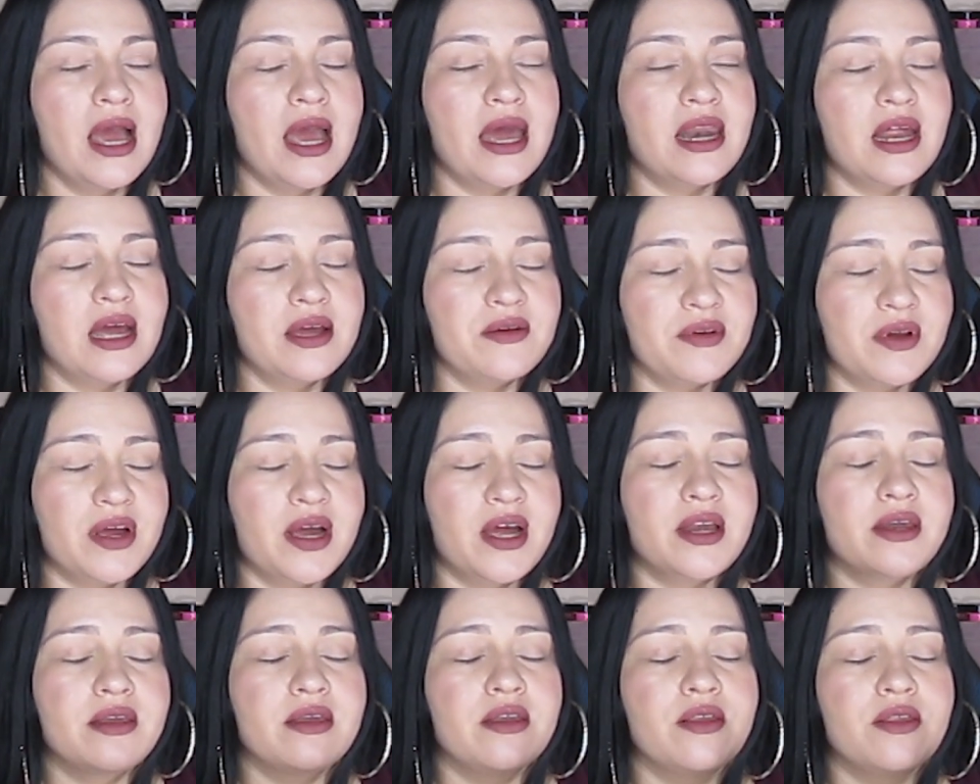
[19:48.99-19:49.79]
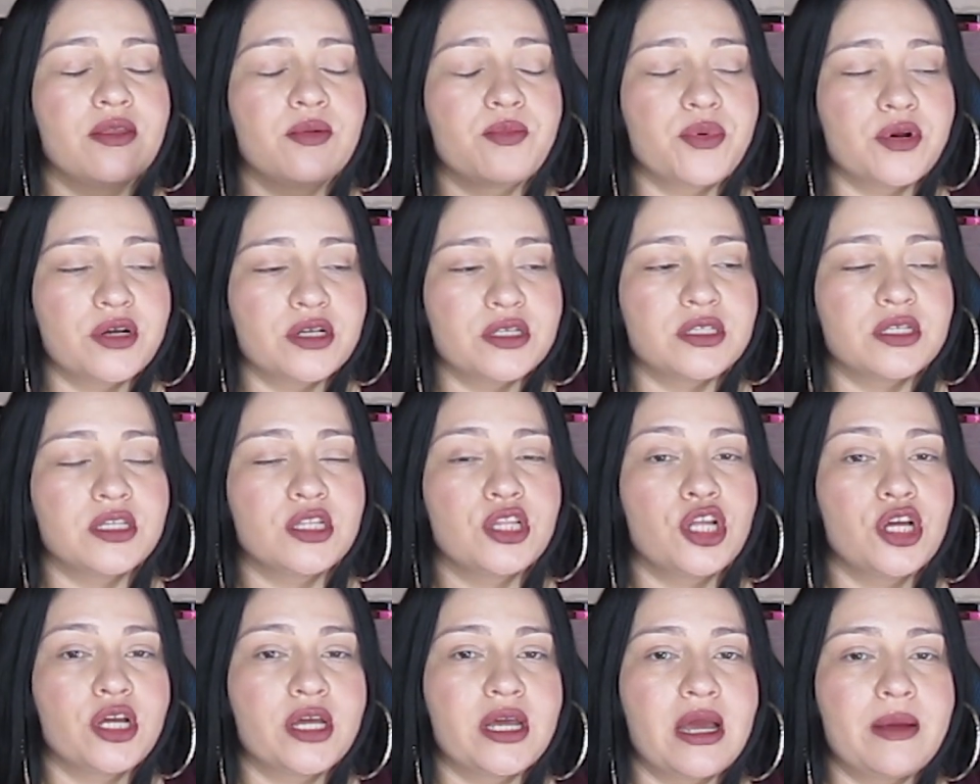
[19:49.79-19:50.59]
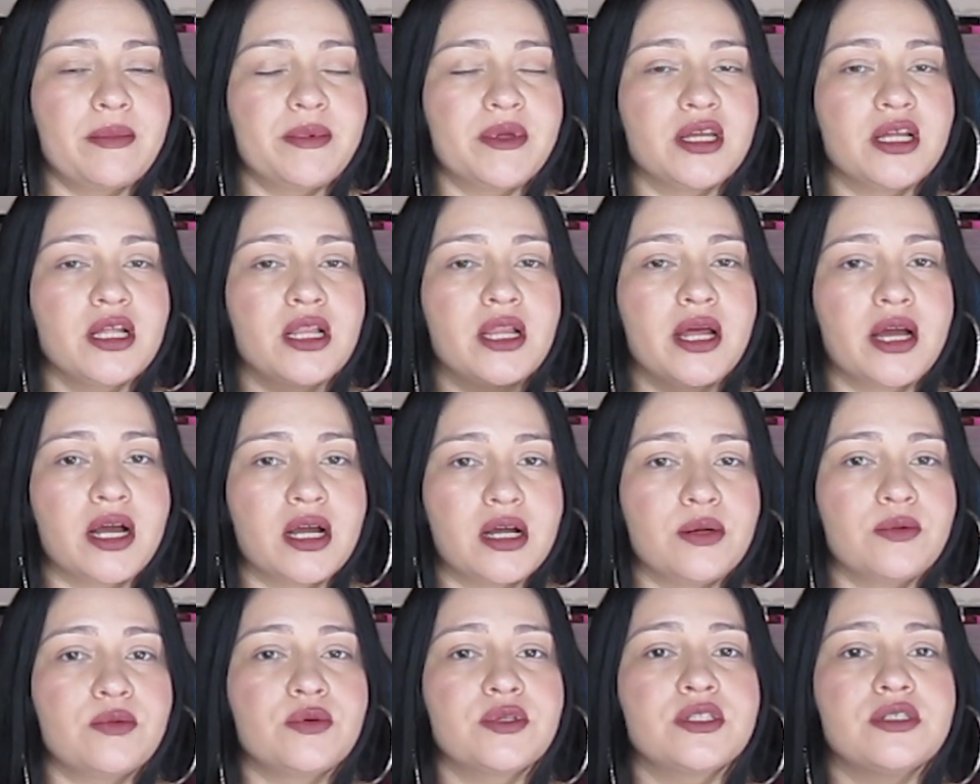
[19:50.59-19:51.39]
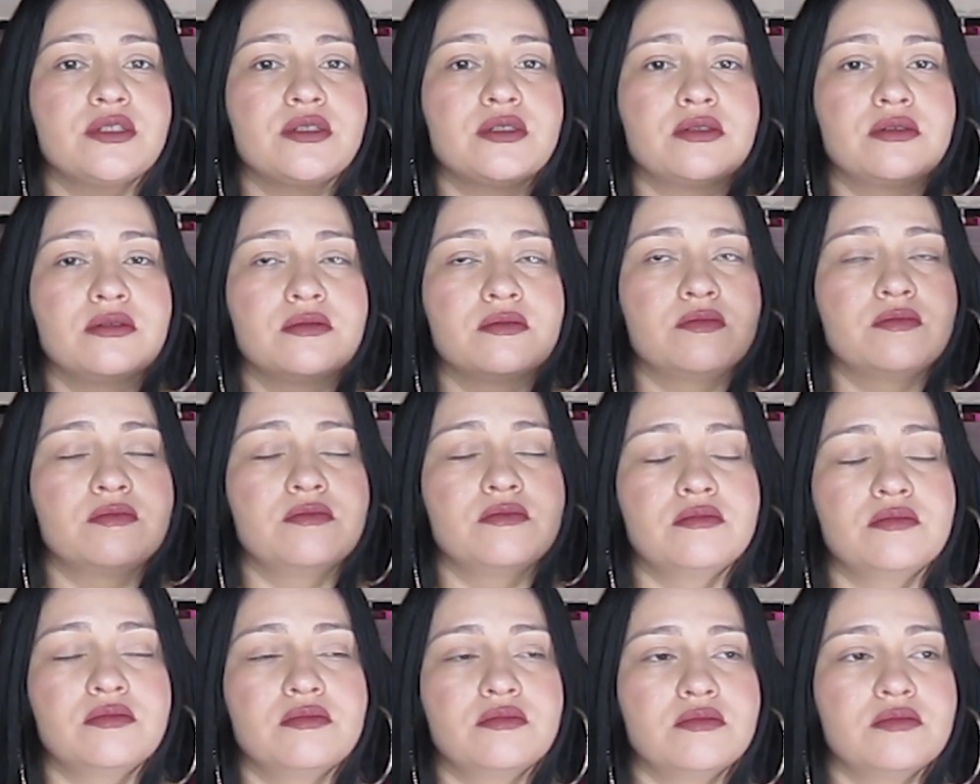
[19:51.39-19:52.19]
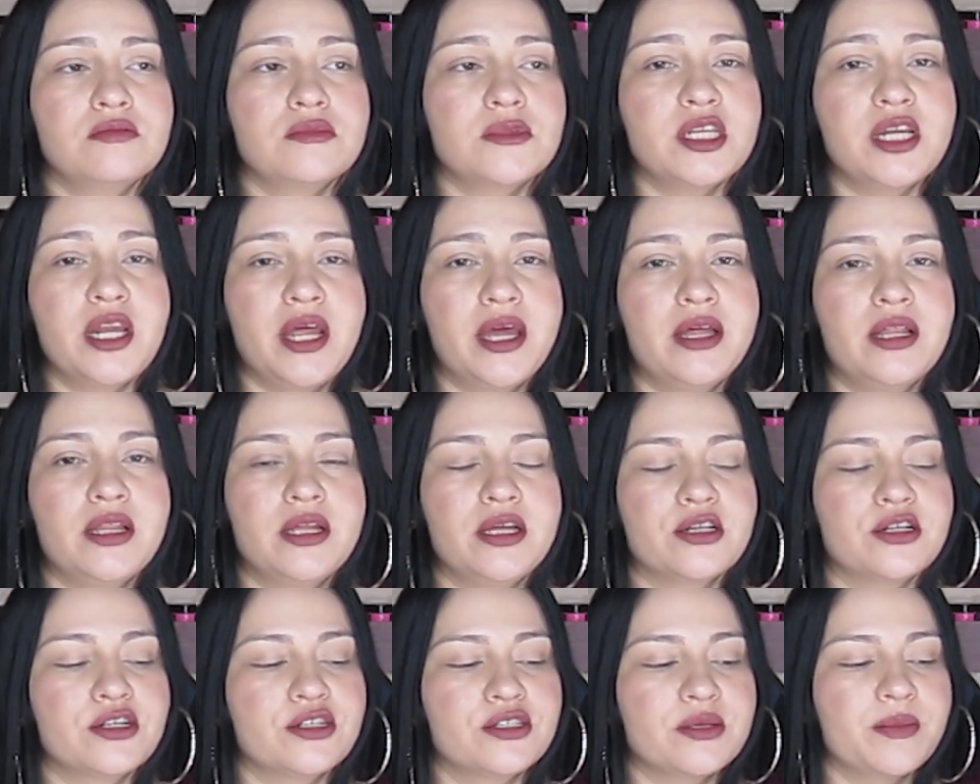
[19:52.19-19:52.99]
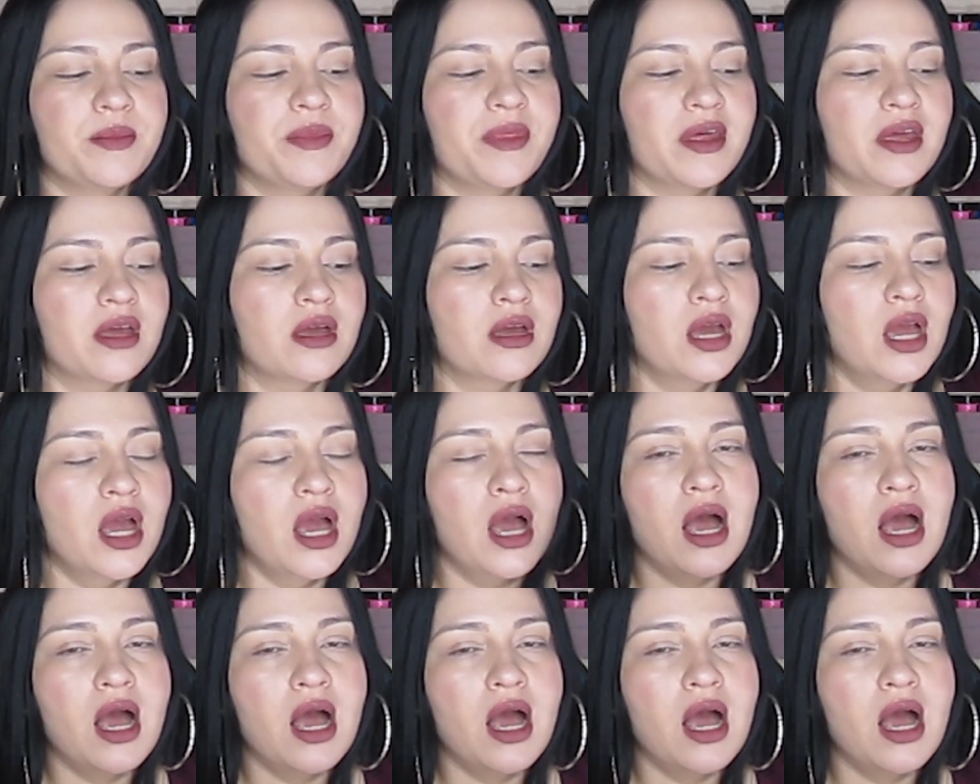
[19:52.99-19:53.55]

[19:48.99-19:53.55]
And I've had the person look at me like I was an alien or something.